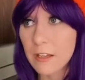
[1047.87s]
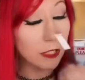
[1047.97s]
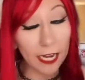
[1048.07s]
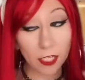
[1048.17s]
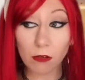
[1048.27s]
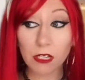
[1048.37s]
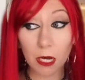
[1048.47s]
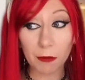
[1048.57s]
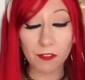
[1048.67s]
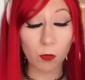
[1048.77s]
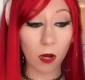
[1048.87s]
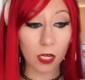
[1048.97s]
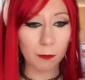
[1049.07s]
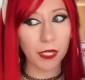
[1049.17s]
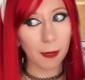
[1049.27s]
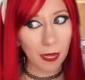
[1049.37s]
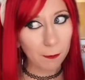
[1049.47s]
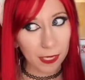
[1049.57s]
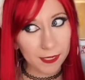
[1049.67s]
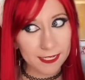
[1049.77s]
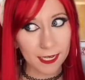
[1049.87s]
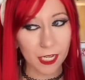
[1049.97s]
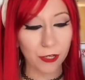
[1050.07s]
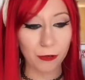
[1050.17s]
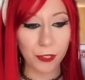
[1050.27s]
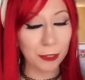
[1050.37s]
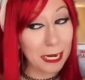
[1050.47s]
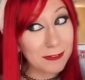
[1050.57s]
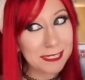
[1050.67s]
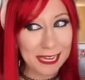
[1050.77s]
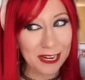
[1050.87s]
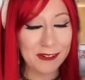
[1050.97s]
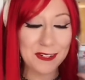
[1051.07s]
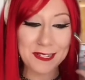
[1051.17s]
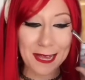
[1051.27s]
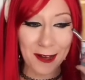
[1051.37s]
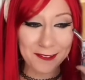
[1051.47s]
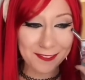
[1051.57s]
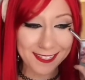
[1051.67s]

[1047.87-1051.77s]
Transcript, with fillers: Yeah, you can come if you want, but I'm not babysitting you. You're gonna have to take care of yourself.